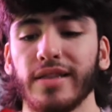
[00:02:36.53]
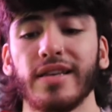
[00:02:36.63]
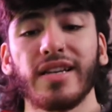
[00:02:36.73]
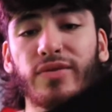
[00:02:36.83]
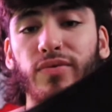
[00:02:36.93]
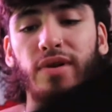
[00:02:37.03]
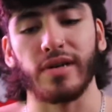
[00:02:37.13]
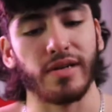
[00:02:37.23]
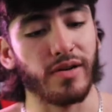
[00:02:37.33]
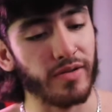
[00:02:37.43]
this
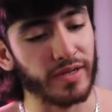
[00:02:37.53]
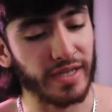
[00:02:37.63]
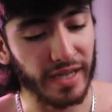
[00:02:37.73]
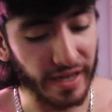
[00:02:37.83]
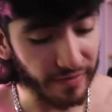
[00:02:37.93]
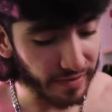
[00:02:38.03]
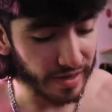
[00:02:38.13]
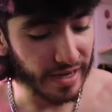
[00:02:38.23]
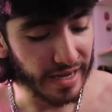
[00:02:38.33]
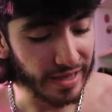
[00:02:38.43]
uh, other sleeve
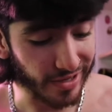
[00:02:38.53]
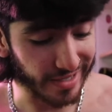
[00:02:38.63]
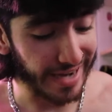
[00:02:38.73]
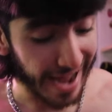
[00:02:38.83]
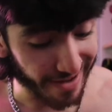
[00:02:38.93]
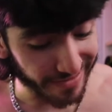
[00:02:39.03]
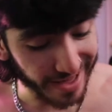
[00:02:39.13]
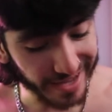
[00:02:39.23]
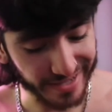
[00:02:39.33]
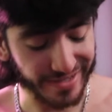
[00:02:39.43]
doesn't have
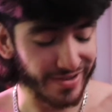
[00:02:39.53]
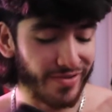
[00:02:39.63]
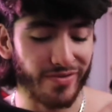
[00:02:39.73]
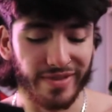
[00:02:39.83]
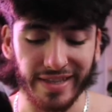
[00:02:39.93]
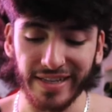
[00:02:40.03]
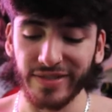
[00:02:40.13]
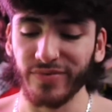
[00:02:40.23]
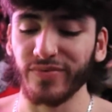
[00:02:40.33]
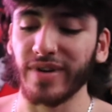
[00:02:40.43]
that so
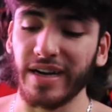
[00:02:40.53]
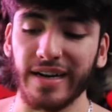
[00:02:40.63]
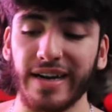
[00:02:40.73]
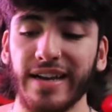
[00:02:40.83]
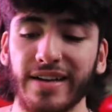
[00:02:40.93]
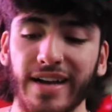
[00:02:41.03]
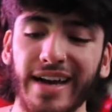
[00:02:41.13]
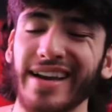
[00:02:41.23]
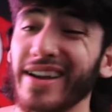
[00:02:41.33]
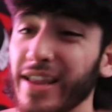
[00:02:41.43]
this uh, gotta I
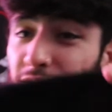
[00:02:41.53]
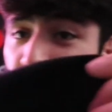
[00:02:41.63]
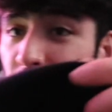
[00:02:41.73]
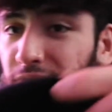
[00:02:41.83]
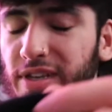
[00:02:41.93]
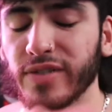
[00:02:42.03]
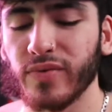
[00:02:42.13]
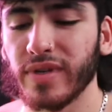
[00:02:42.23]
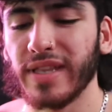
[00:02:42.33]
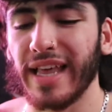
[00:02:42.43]
gotta cut a little more of this
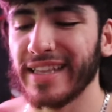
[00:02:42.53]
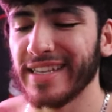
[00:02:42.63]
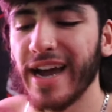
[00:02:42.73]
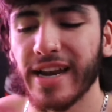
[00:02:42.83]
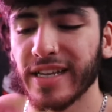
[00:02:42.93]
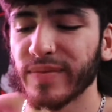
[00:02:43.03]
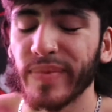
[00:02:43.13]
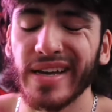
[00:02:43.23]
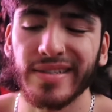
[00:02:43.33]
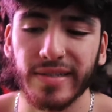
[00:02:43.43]
one like the tiniest
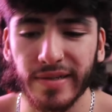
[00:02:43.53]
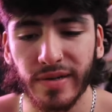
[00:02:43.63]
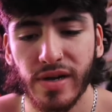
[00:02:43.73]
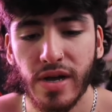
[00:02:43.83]
bit so